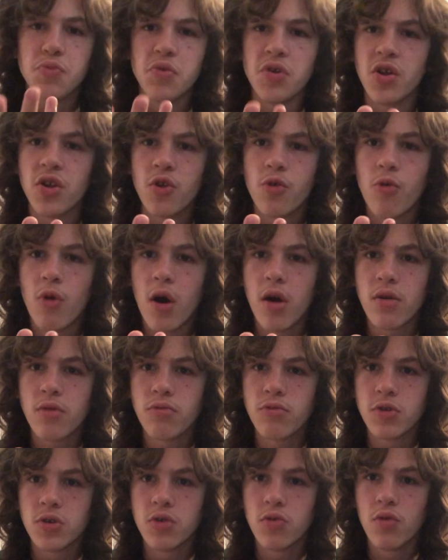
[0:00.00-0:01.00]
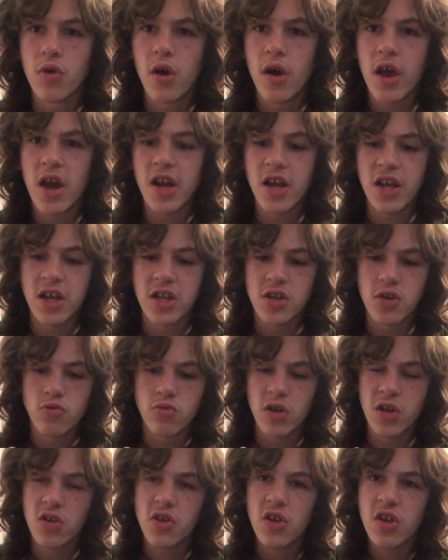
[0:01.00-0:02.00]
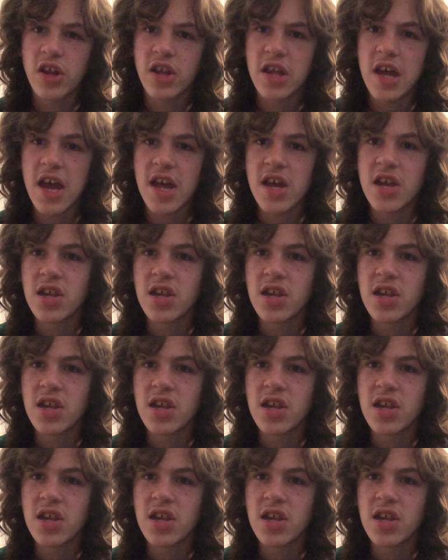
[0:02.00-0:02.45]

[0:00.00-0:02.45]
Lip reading: been in the water for too long and it gets all wrinkly like that.